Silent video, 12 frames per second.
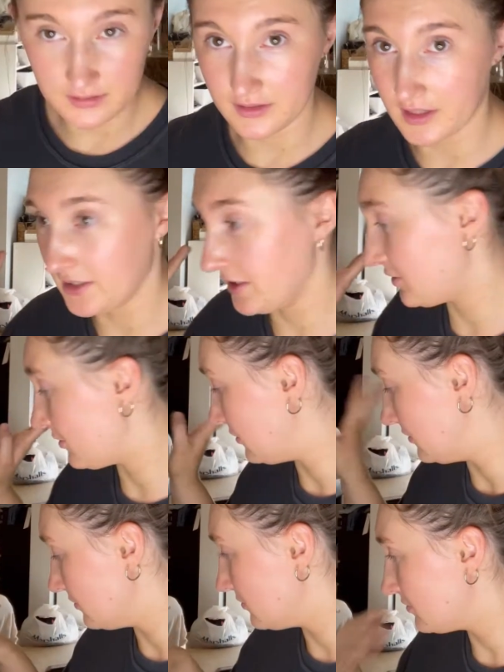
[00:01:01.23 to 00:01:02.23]
I need to
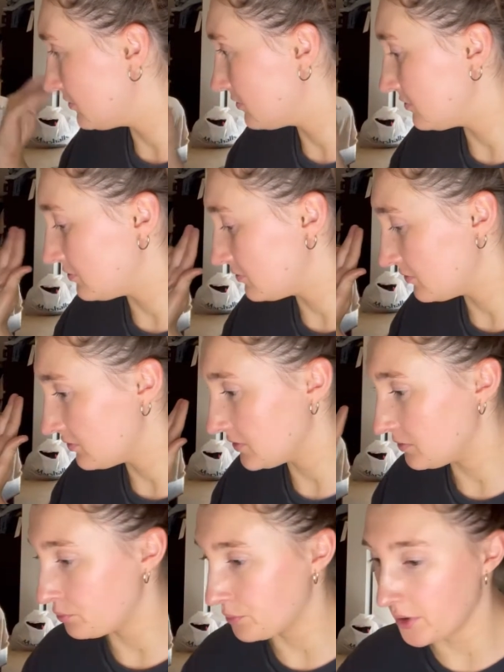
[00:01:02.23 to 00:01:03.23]

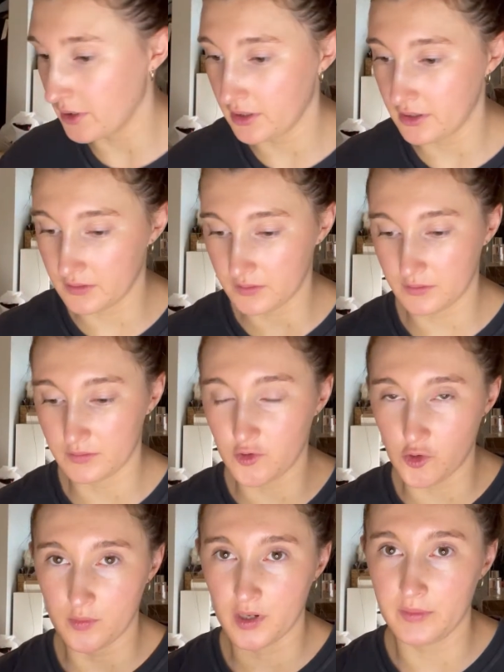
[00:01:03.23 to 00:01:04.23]
put all
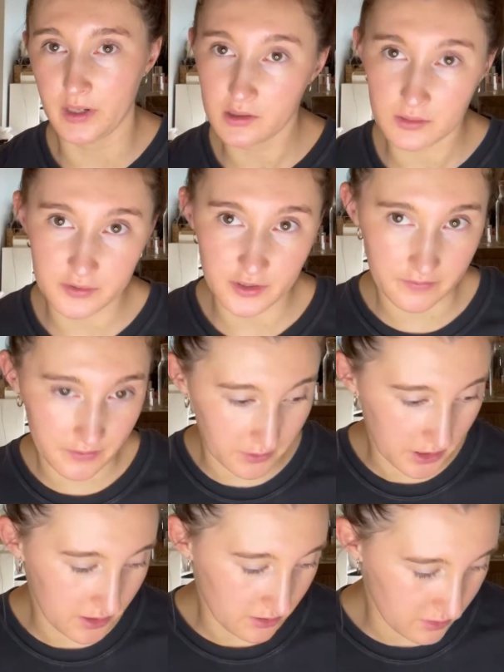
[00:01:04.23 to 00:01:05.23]
of my makeup stuff
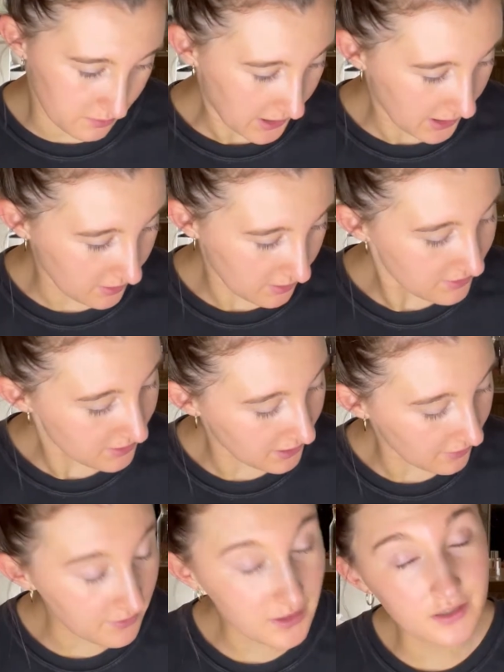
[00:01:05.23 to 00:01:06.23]
away and unpack because I
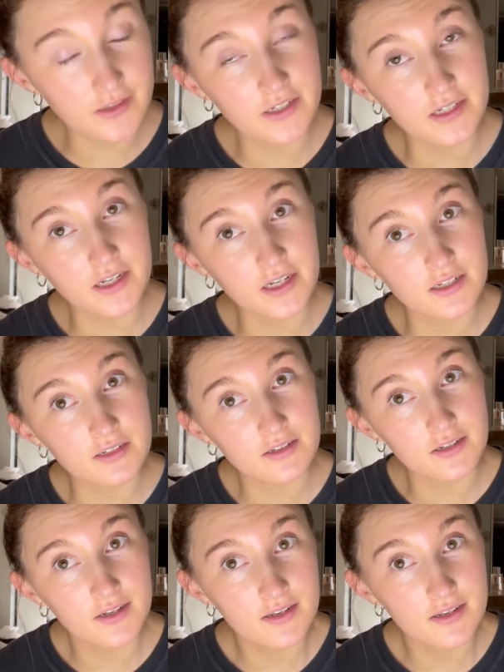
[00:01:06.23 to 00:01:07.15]
haven't done that yet.